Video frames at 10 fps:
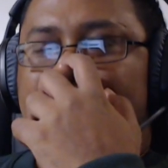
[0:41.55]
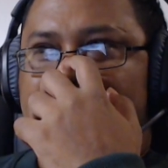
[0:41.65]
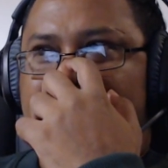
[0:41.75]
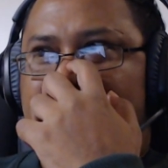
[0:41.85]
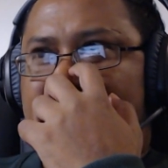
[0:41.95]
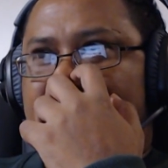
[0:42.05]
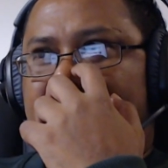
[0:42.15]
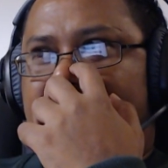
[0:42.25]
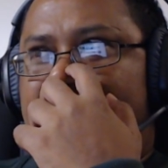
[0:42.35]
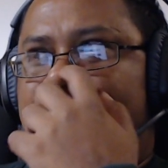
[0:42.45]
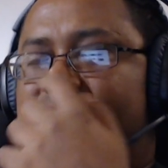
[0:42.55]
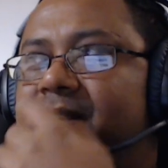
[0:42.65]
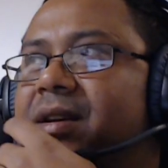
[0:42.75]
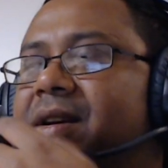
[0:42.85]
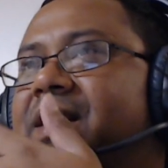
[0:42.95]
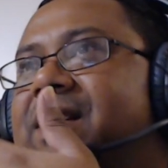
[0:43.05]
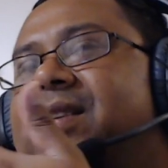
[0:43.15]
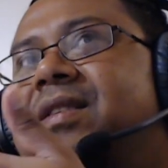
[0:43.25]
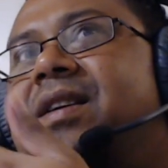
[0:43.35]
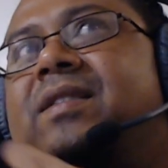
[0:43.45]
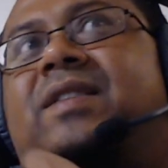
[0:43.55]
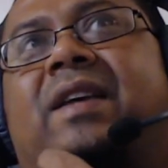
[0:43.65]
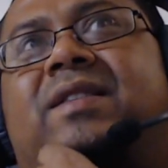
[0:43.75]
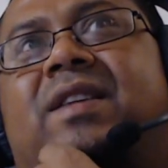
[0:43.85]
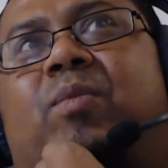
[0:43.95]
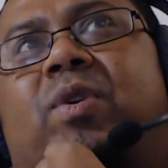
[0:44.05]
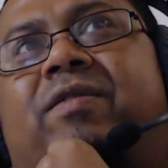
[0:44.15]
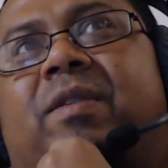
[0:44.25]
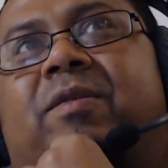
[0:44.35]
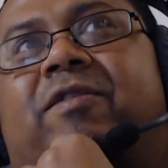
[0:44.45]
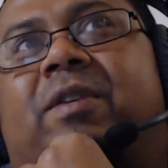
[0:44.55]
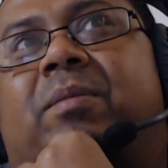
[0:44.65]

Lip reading: In like as someone from